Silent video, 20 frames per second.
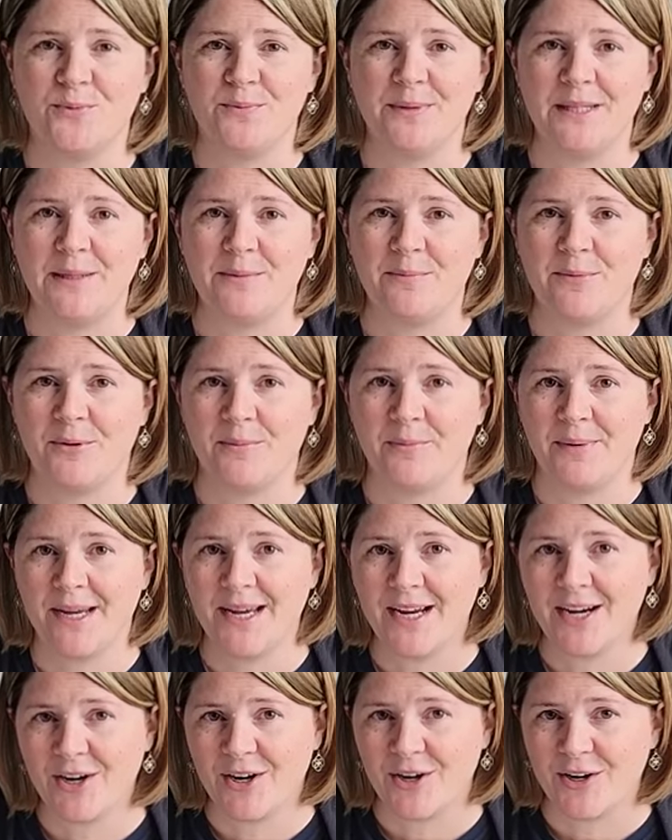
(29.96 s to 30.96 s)
be
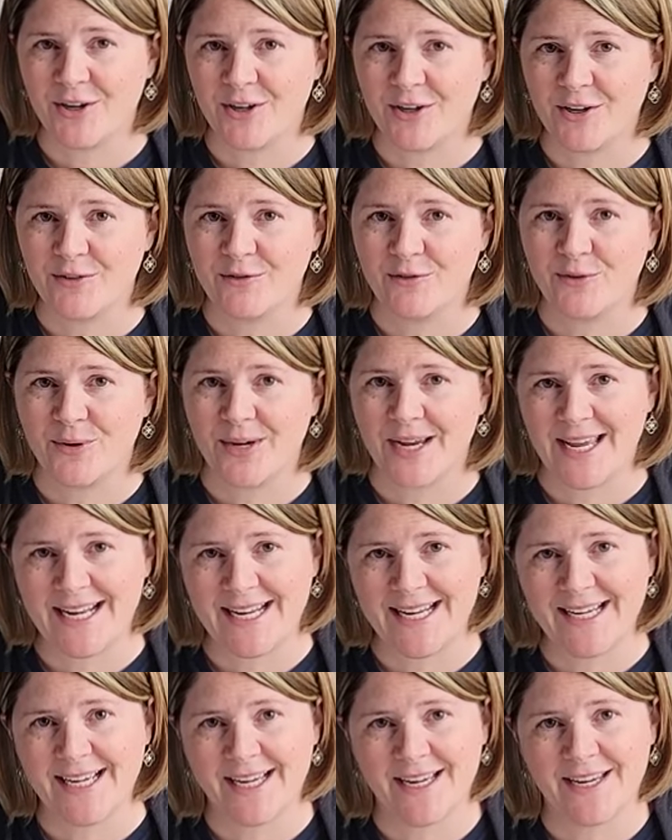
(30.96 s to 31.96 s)
prepared for
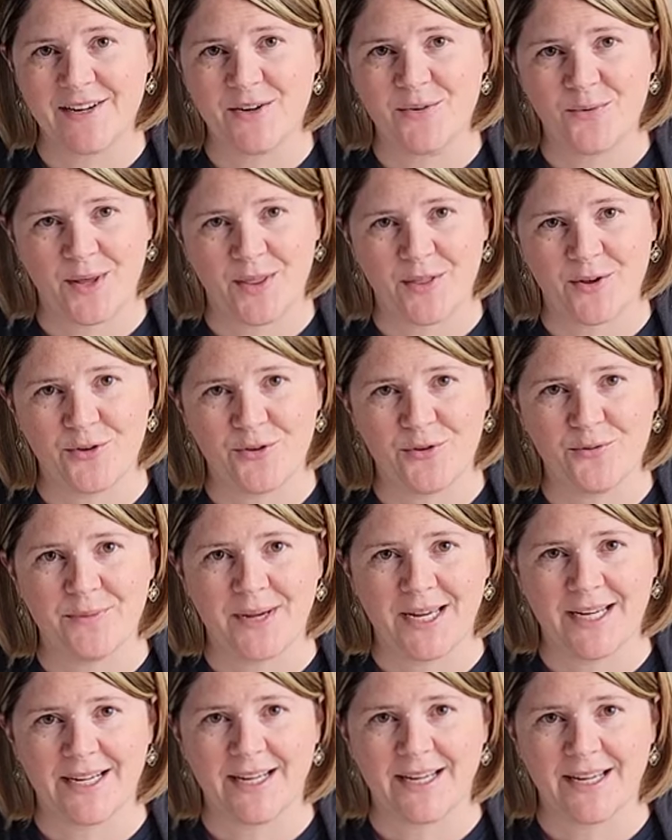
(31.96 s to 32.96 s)
any kind of weather you
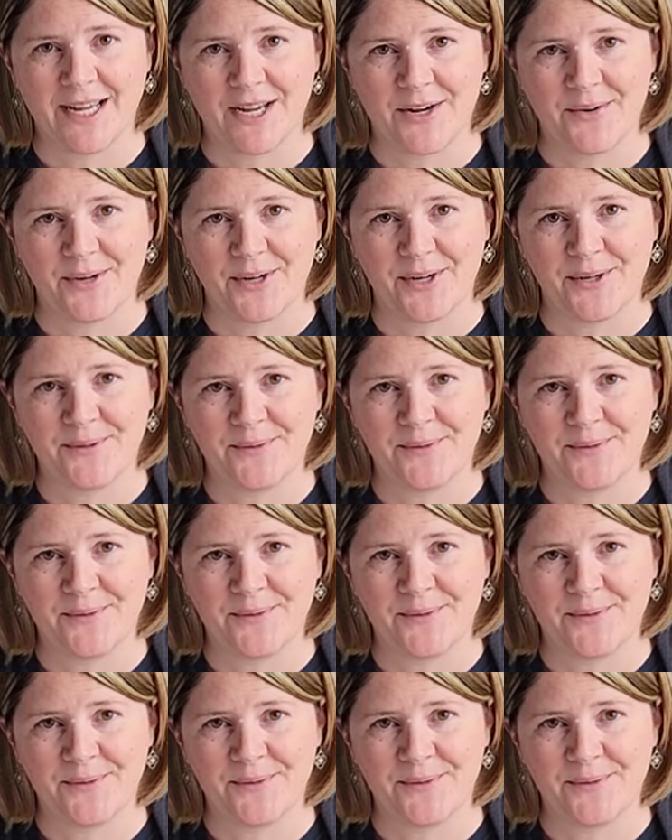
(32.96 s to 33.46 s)
might encounter.